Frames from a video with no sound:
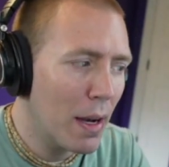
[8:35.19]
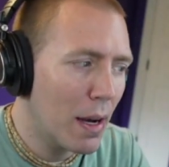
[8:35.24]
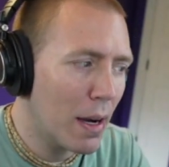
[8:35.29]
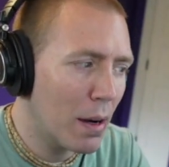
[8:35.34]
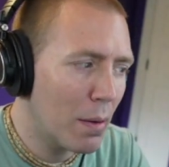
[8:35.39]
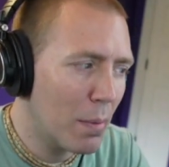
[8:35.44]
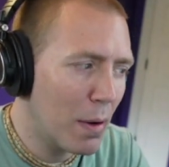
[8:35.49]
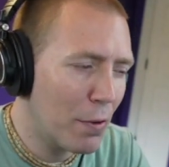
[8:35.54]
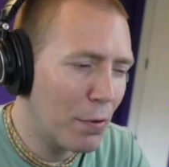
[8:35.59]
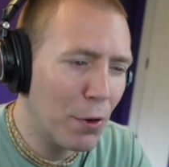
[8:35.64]

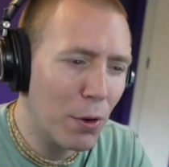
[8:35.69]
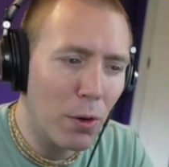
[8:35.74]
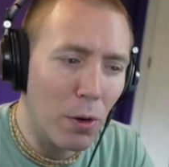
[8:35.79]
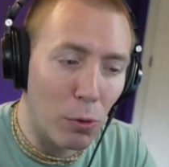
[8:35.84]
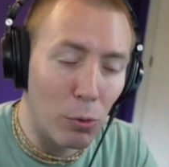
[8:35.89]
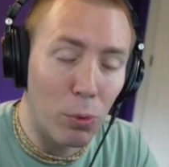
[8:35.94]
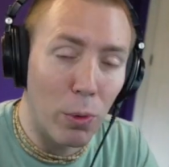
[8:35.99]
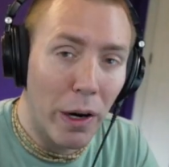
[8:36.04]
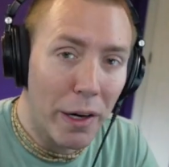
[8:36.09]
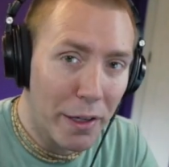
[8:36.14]
Um, if you're a
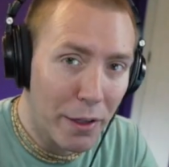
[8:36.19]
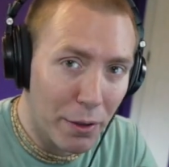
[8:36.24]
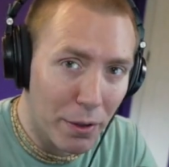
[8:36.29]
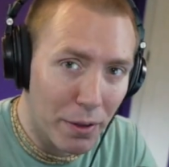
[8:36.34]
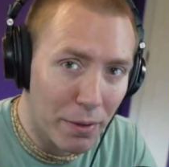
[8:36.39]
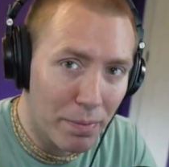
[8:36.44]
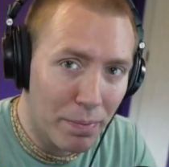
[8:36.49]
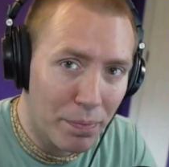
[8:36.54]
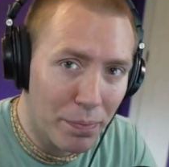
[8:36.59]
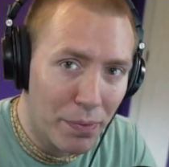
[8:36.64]

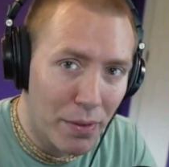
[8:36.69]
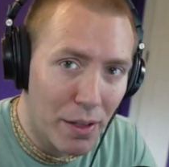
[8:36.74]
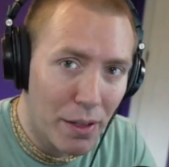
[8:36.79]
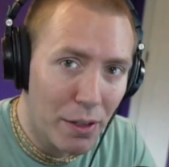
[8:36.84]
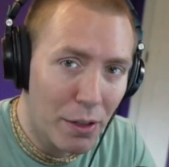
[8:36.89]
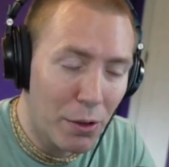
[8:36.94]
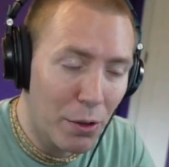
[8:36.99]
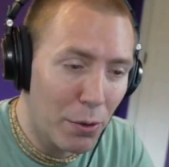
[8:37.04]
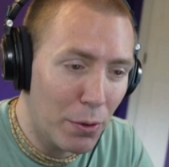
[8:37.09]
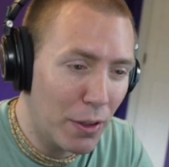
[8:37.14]
writer,
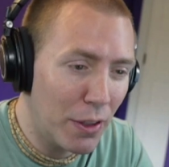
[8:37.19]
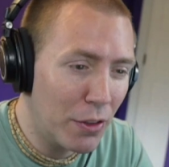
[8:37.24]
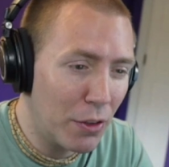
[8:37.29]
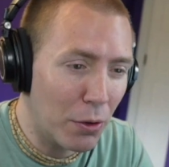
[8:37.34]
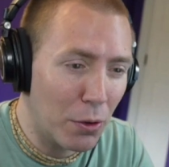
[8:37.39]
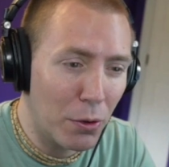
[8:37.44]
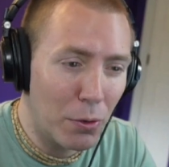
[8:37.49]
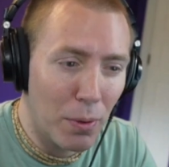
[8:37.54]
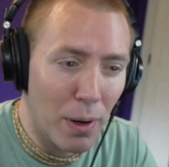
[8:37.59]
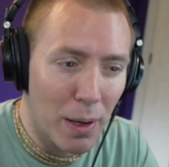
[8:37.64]
you know, these
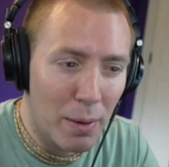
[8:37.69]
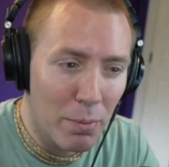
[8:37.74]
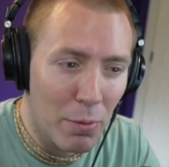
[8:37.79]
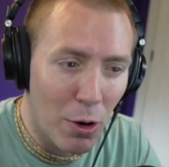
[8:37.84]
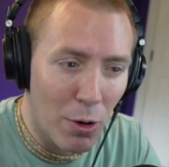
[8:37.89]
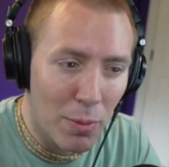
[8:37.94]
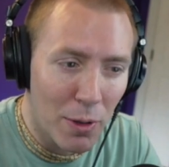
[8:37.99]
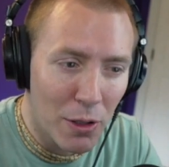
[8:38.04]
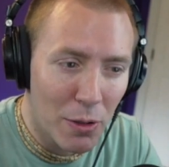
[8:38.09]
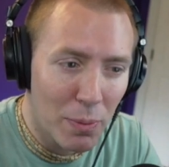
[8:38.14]
are great
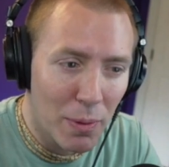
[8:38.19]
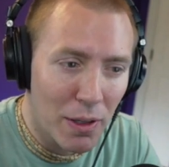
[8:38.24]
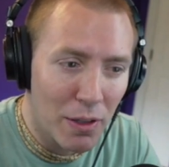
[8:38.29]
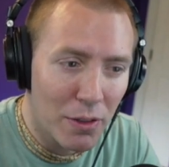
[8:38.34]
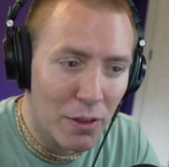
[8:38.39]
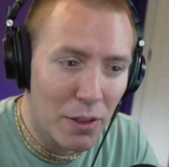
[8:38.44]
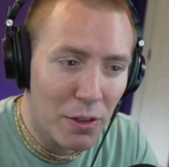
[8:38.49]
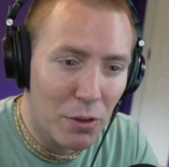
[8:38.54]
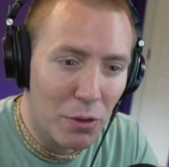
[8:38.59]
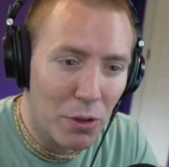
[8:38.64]
moments
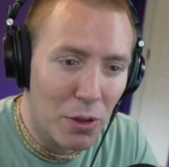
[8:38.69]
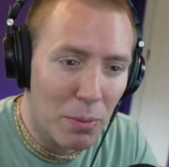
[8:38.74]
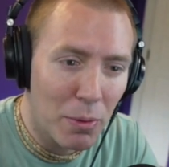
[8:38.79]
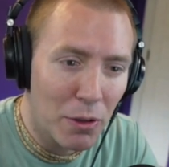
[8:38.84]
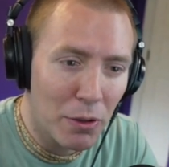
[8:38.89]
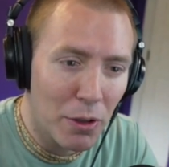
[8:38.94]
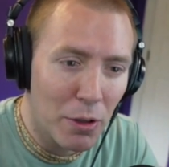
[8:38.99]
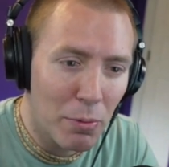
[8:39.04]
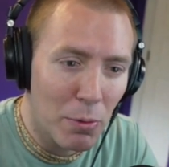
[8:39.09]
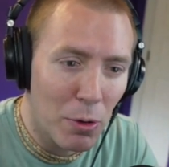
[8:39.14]
because these are
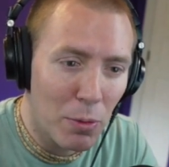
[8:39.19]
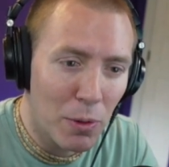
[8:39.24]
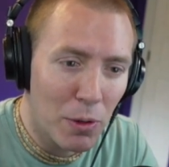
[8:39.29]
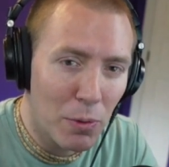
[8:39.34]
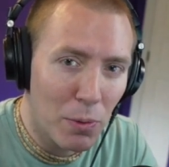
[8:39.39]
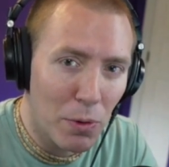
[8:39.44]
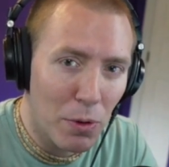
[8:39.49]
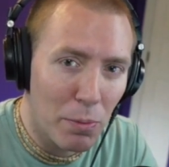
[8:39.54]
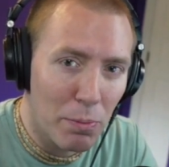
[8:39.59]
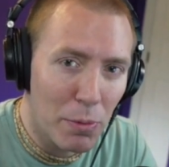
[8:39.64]
typically the
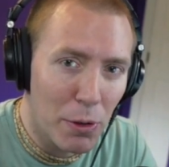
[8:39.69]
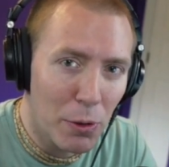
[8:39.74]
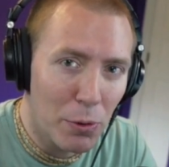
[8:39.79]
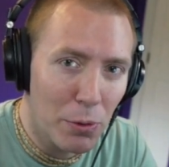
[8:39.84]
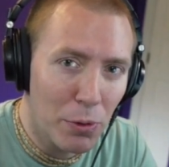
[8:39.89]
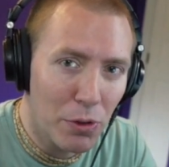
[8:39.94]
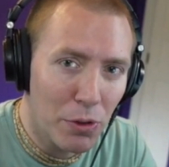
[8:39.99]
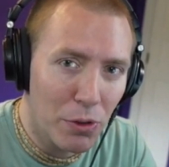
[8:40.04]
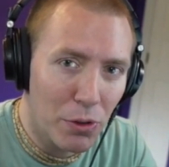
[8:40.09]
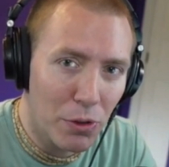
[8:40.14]
moments where the
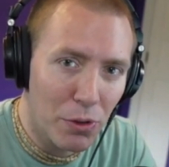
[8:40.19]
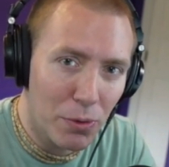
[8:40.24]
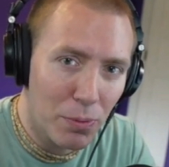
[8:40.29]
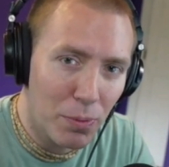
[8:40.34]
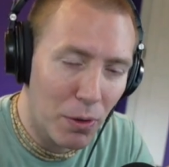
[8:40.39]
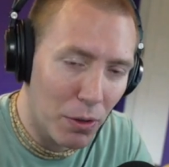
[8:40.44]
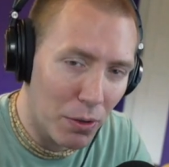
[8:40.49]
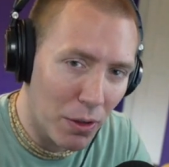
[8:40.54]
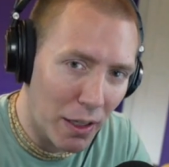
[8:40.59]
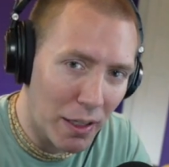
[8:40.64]
muse just
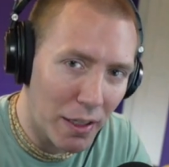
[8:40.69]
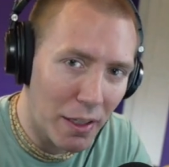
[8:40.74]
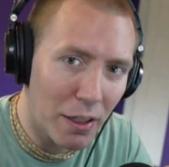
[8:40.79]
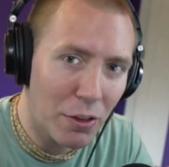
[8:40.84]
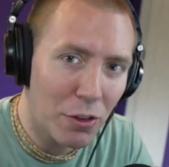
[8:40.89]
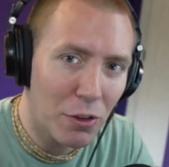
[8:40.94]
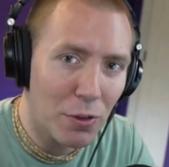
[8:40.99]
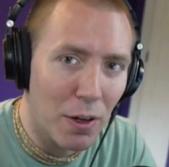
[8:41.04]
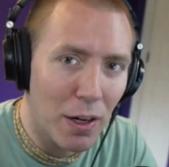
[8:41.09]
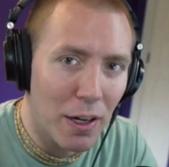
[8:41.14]
the lightning
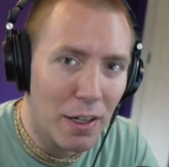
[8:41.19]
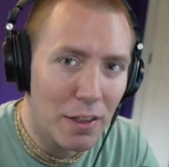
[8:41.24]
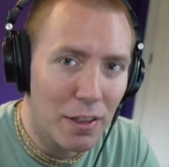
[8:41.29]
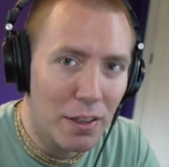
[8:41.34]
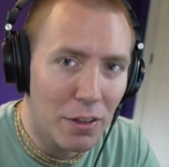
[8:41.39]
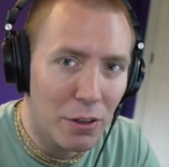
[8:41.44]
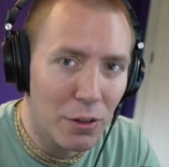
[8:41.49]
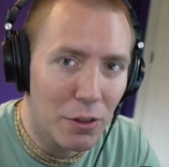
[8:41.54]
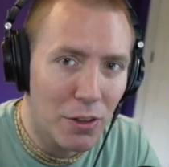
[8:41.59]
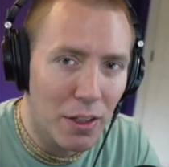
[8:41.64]
strikes
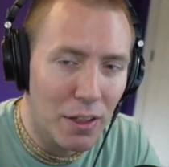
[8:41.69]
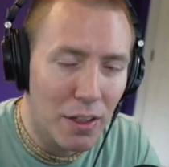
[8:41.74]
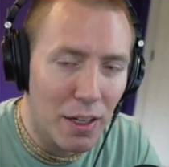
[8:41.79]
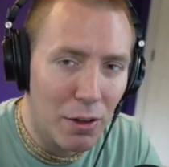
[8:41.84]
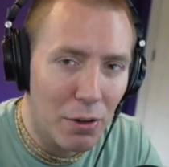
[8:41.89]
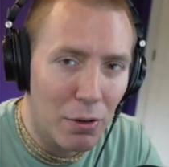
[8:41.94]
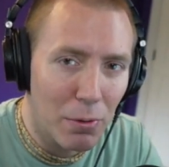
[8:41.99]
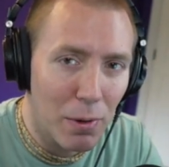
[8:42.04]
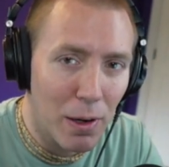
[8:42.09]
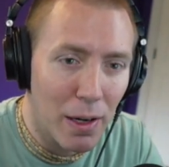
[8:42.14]
and you sit
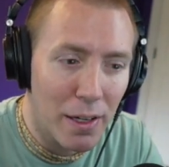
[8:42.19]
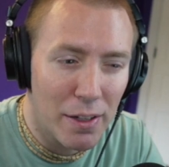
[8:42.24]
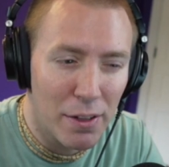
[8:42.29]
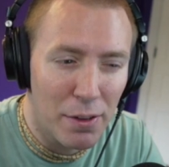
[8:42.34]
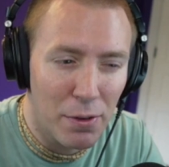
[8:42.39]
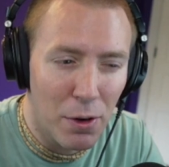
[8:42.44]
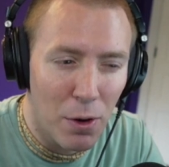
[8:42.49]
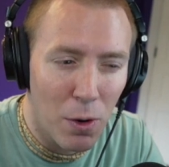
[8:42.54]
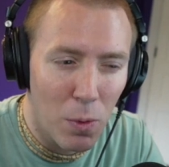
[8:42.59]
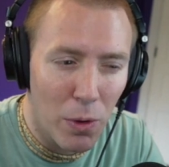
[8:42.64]
down to write and
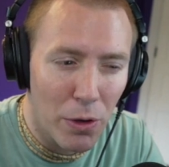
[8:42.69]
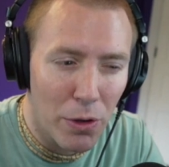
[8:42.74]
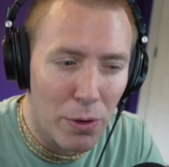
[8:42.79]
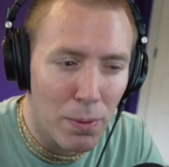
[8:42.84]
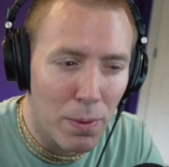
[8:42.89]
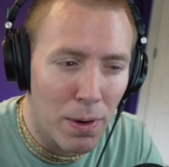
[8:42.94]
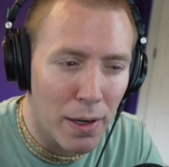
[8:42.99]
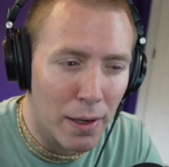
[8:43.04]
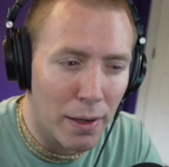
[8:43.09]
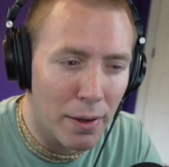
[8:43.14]
you know where you
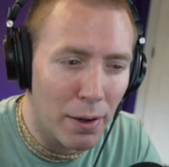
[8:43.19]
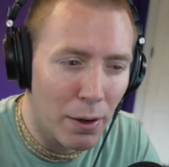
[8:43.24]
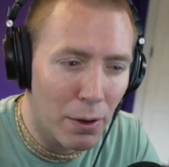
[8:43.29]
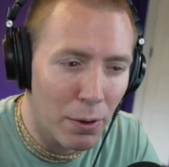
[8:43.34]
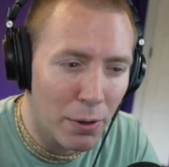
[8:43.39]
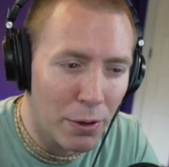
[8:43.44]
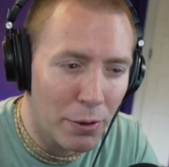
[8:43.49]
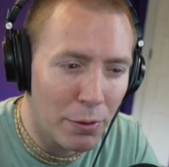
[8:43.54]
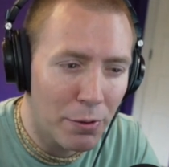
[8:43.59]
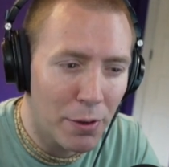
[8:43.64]
want to
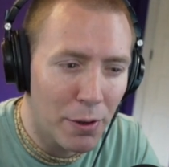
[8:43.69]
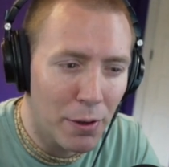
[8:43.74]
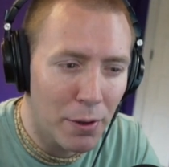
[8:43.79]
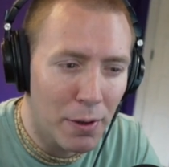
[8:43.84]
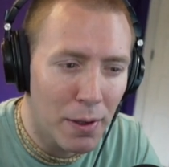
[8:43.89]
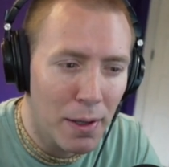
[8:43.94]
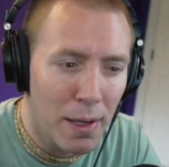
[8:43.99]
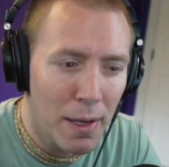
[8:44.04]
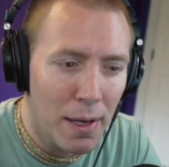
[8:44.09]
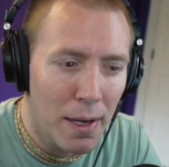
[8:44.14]
go and you
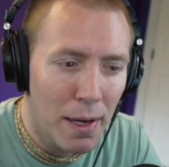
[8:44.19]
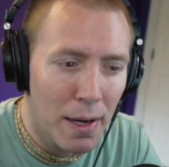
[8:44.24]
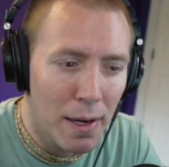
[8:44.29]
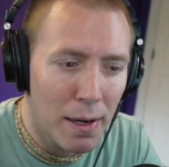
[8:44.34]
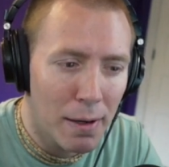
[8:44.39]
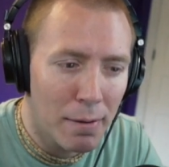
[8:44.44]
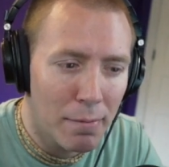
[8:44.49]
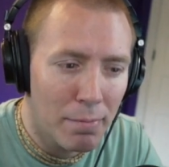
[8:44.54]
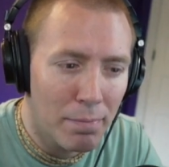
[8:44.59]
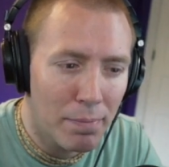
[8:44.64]
feel
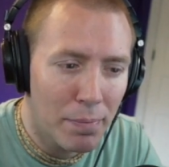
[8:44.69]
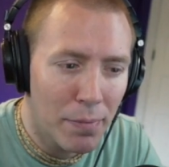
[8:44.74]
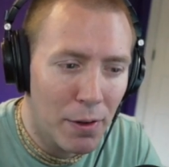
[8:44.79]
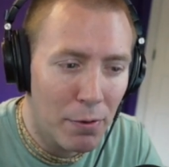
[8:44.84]
um,